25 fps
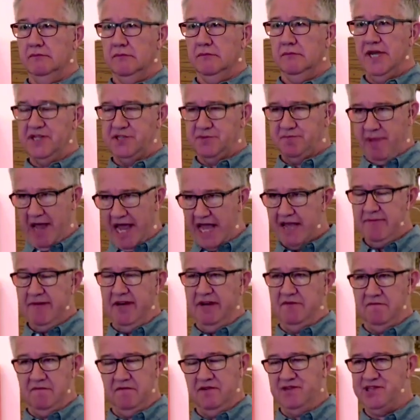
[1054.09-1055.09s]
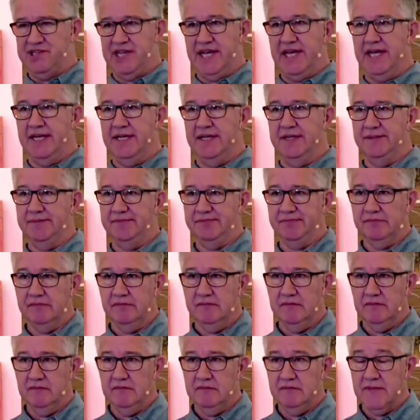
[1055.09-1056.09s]
as payment for sin.
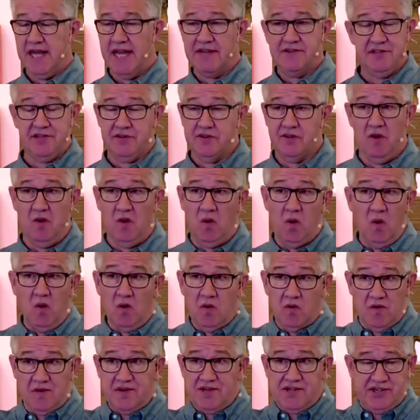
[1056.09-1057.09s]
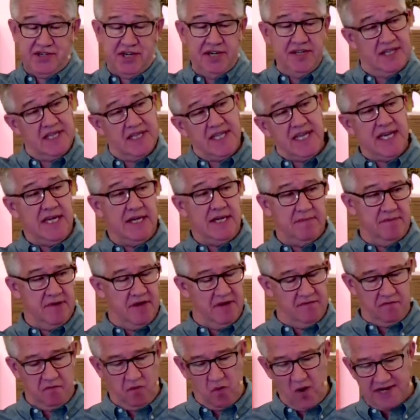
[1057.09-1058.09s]
That's the whole Christian theme
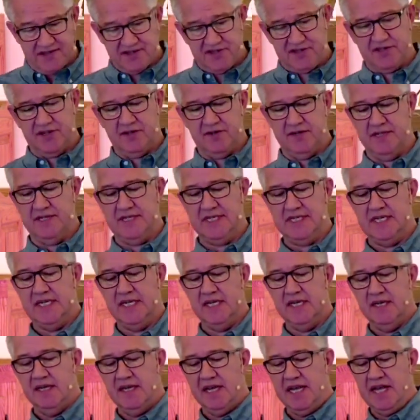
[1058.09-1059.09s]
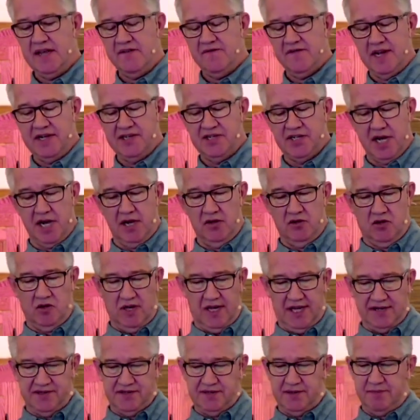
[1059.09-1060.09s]
of Western
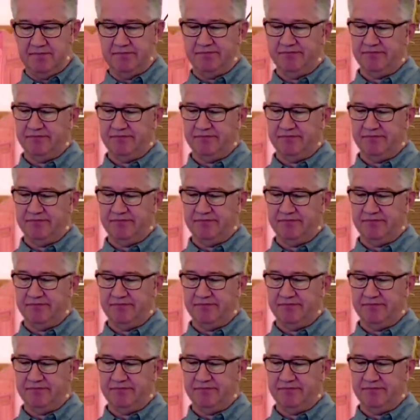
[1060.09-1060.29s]
evangelicalism.